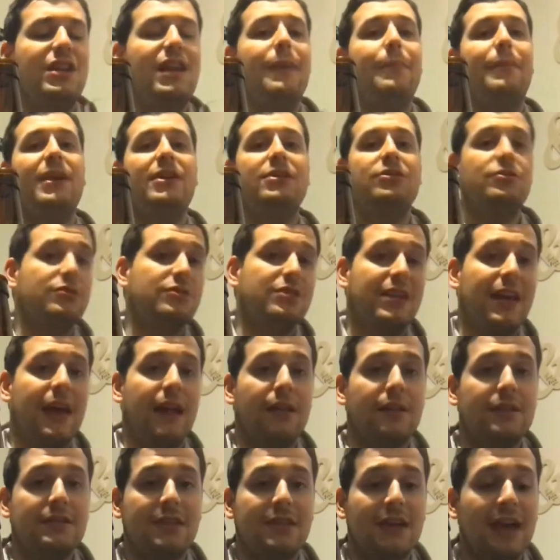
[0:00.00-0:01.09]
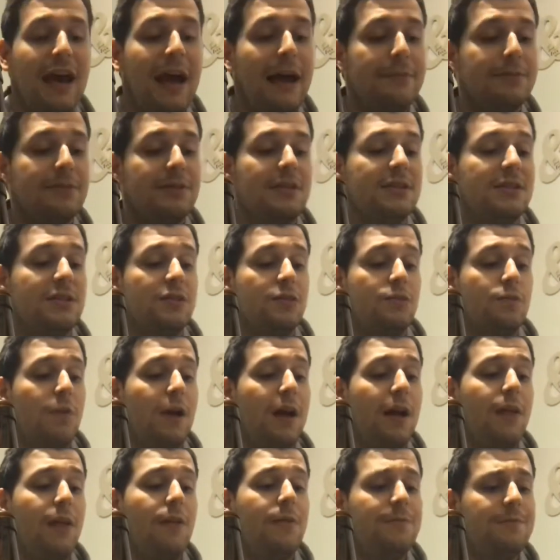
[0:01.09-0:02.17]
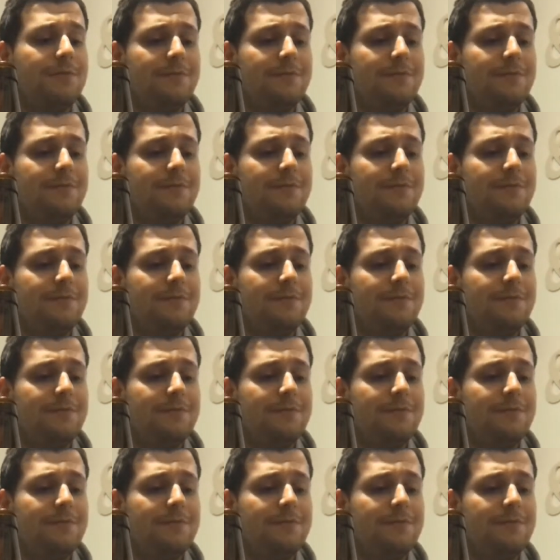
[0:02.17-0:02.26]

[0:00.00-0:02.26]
I bet you there's Galaxy hops in this as well.